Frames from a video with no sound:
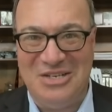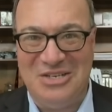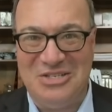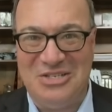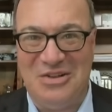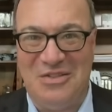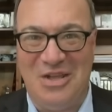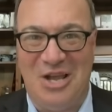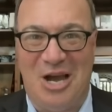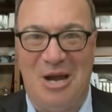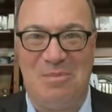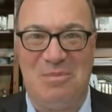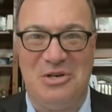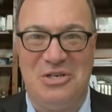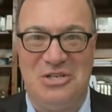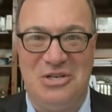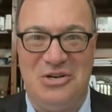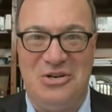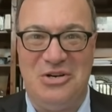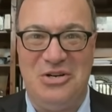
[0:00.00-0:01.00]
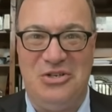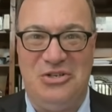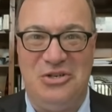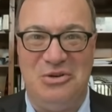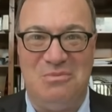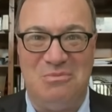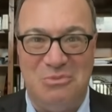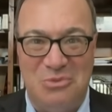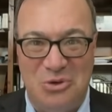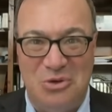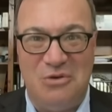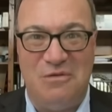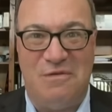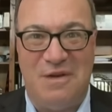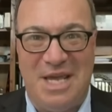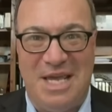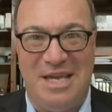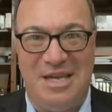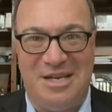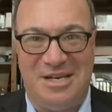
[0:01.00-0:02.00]
So the opportunity to move
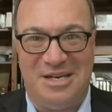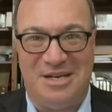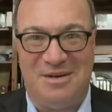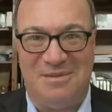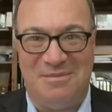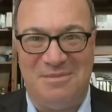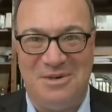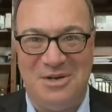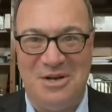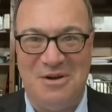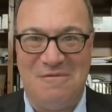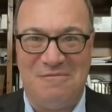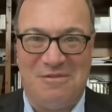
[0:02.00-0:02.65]
income